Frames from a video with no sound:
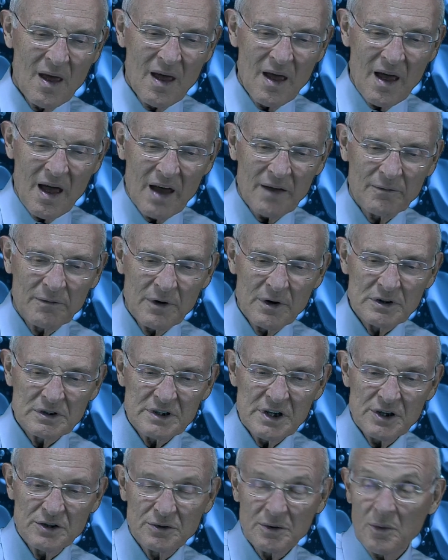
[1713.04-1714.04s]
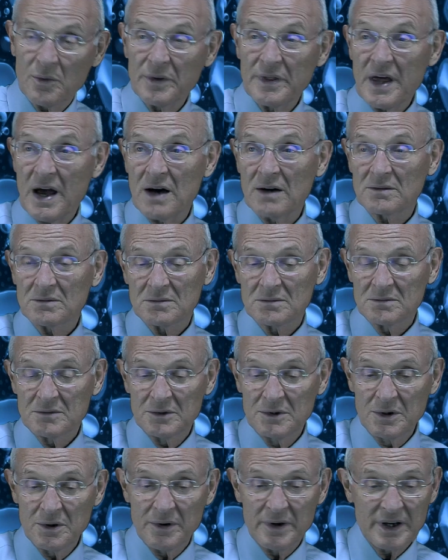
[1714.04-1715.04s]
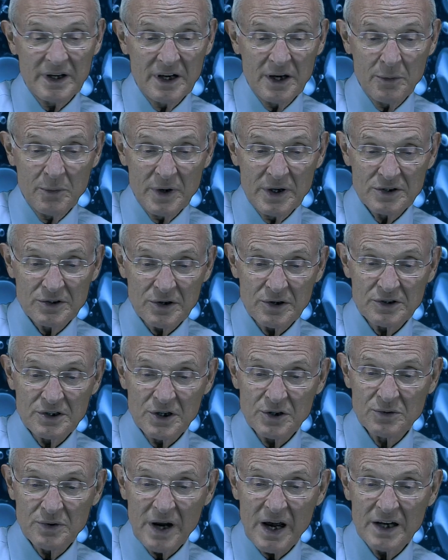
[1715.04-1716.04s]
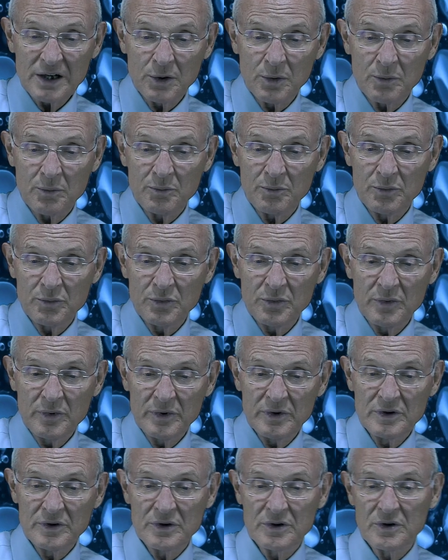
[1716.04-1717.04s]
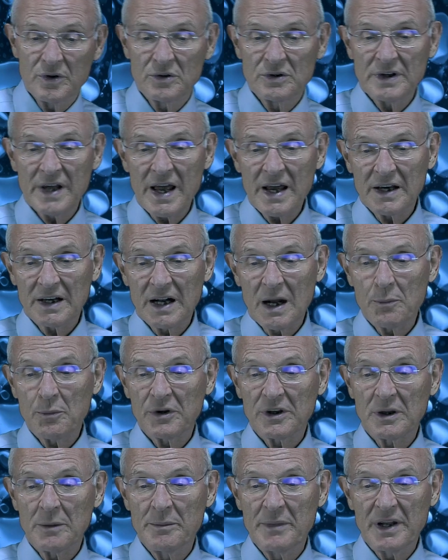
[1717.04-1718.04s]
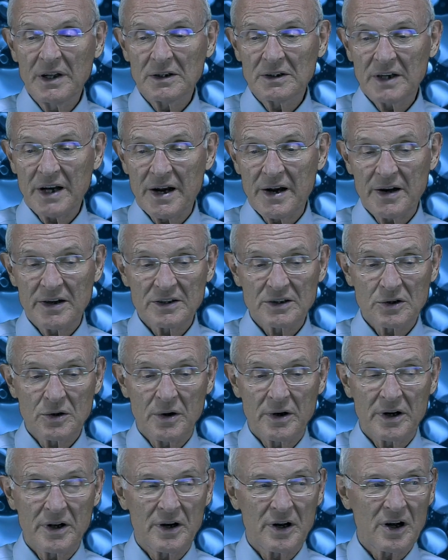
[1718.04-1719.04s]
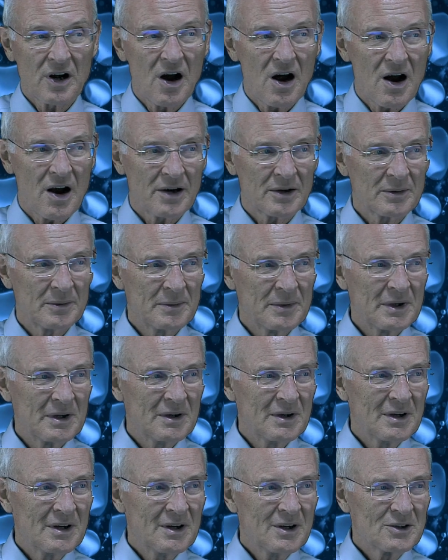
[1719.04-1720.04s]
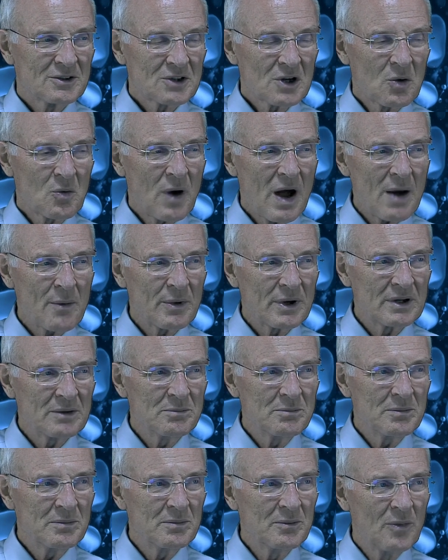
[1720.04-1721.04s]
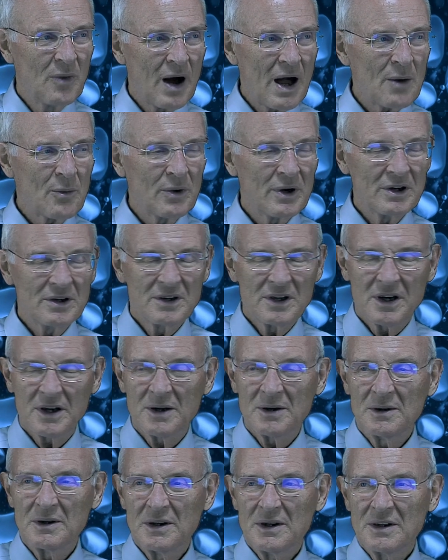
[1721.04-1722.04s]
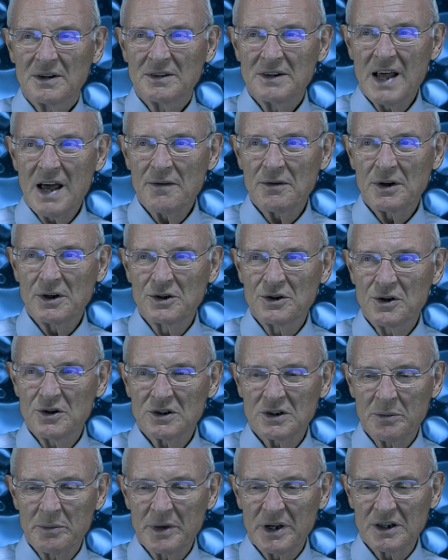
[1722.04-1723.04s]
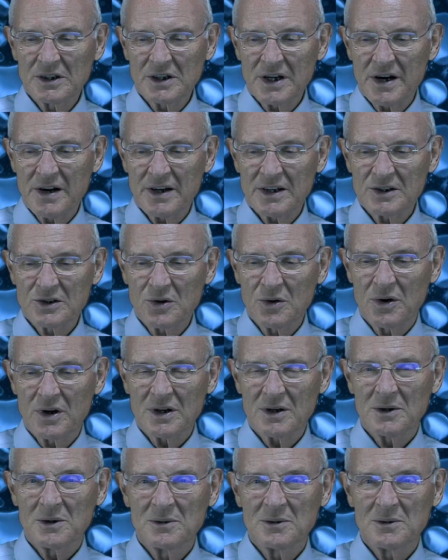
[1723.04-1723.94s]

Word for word: At first, without doing any research, he tried to take it up with a military escort on a cart. So why would David choose a military escort?